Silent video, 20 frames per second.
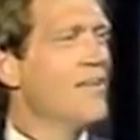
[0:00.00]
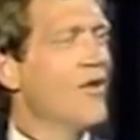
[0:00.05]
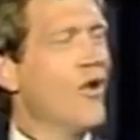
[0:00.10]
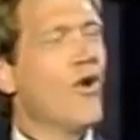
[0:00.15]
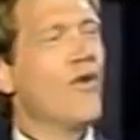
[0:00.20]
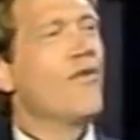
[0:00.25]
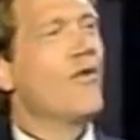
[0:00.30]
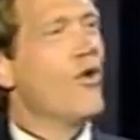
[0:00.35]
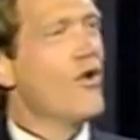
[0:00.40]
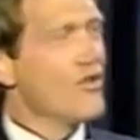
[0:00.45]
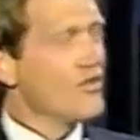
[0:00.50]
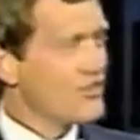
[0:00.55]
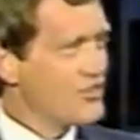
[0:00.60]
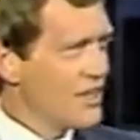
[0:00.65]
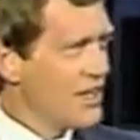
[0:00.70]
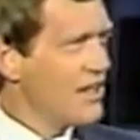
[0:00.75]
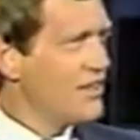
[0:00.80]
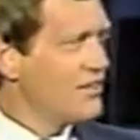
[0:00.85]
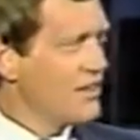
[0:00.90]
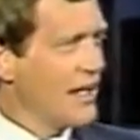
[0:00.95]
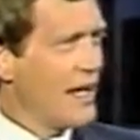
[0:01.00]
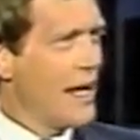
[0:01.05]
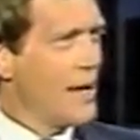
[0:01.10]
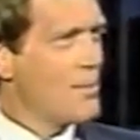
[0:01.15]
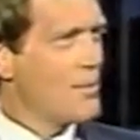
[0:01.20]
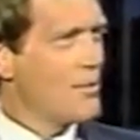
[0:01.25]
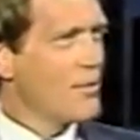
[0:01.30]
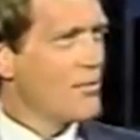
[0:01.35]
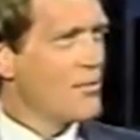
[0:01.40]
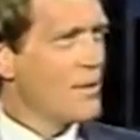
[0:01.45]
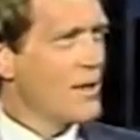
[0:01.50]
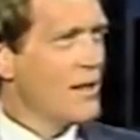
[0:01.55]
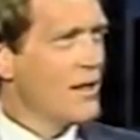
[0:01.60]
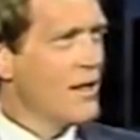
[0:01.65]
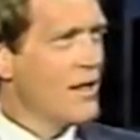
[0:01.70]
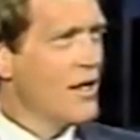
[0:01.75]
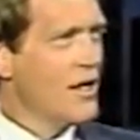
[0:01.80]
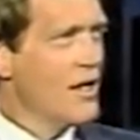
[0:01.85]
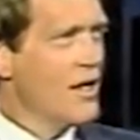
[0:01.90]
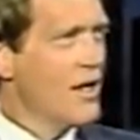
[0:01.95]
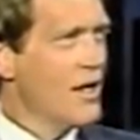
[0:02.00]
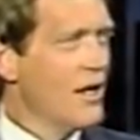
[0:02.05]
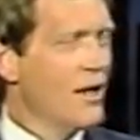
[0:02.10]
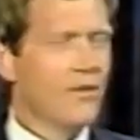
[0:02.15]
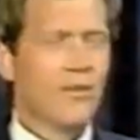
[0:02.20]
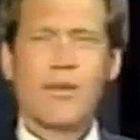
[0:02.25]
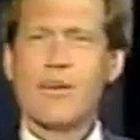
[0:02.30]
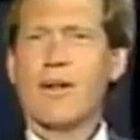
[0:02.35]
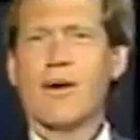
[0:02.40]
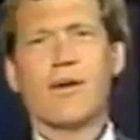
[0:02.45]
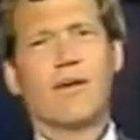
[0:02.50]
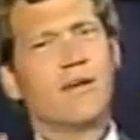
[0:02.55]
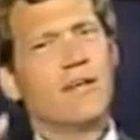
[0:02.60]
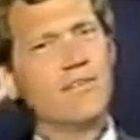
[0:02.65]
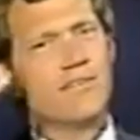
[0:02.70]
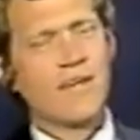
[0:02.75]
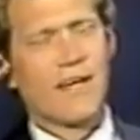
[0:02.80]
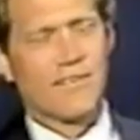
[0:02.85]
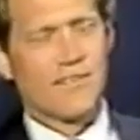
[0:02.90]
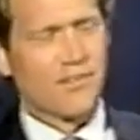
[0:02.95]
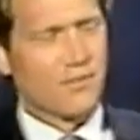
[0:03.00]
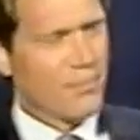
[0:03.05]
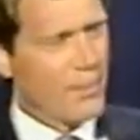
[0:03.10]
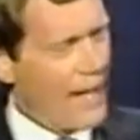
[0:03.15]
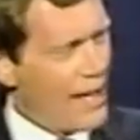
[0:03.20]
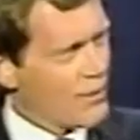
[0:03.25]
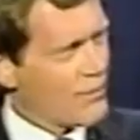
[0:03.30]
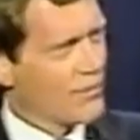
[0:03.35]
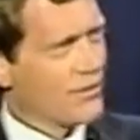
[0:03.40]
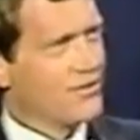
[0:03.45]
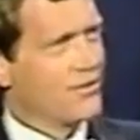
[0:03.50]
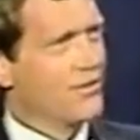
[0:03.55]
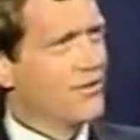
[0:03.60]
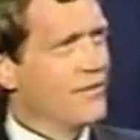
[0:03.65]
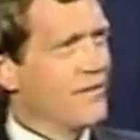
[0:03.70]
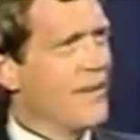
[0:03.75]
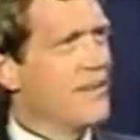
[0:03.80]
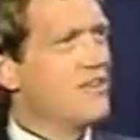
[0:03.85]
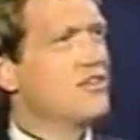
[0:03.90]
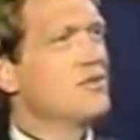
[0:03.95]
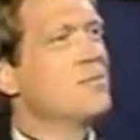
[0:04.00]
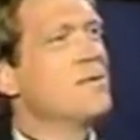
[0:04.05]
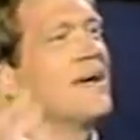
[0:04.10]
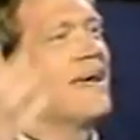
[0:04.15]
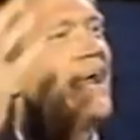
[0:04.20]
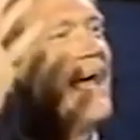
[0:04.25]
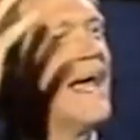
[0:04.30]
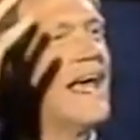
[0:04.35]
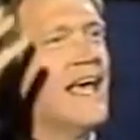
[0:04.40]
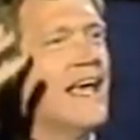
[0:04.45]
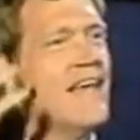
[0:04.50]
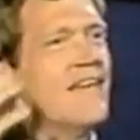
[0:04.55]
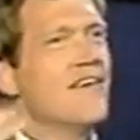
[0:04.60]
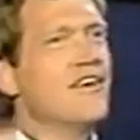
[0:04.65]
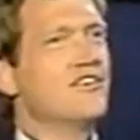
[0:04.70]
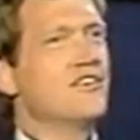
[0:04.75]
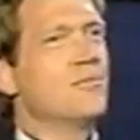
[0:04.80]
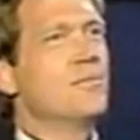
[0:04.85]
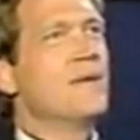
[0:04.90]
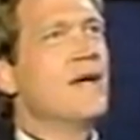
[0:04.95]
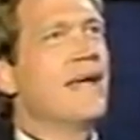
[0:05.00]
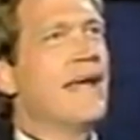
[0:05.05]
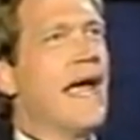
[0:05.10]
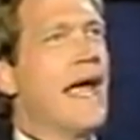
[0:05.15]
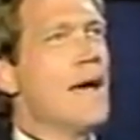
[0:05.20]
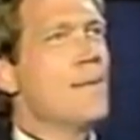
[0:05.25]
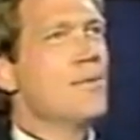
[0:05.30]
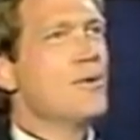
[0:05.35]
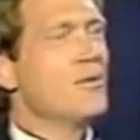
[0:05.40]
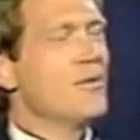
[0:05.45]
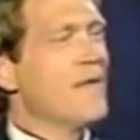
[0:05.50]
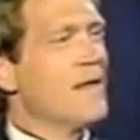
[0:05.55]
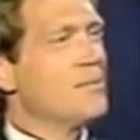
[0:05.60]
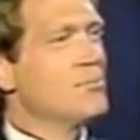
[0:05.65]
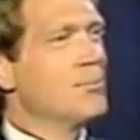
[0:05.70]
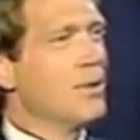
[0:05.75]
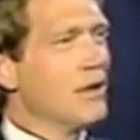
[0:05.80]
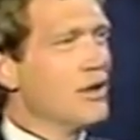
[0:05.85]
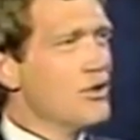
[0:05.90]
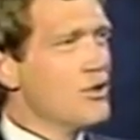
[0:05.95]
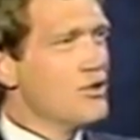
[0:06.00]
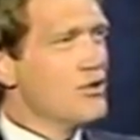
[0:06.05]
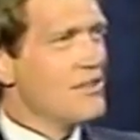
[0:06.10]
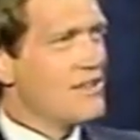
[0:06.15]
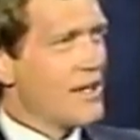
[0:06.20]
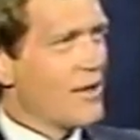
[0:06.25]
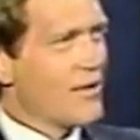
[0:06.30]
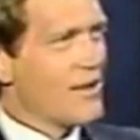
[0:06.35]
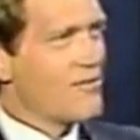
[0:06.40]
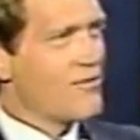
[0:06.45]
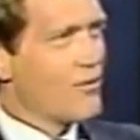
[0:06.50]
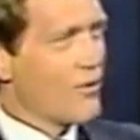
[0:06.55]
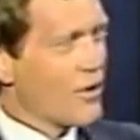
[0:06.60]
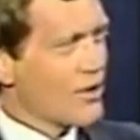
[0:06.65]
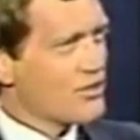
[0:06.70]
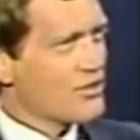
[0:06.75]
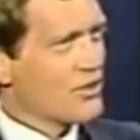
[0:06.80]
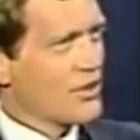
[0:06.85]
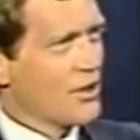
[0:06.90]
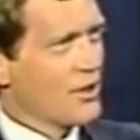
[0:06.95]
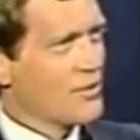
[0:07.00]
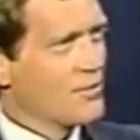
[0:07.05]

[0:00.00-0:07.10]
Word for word: The whole, the whole city's unhappy with me? No, no, no, you've got this backwards, Susan. They should be, they should be unhappy with that balloon Terry Forster.